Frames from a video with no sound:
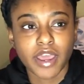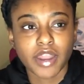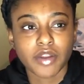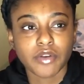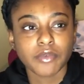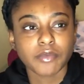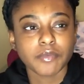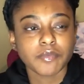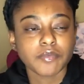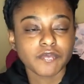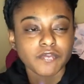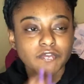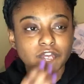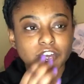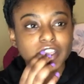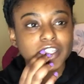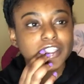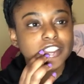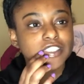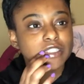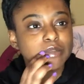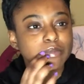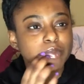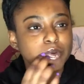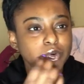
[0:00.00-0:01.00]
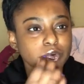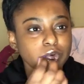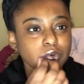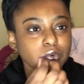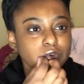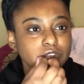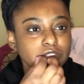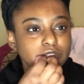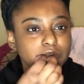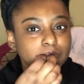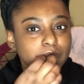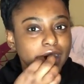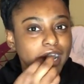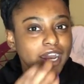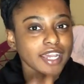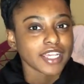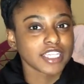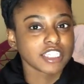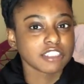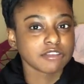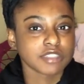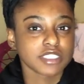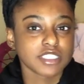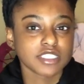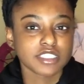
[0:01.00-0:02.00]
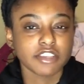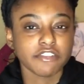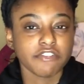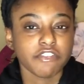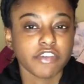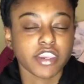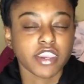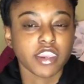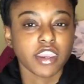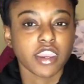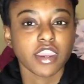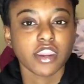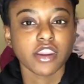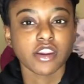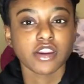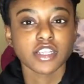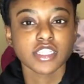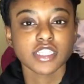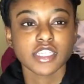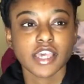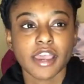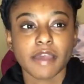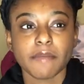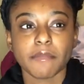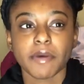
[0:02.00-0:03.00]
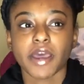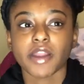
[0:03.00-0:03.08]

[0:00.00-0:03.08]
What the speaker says: I don't really see people with my specific hair type.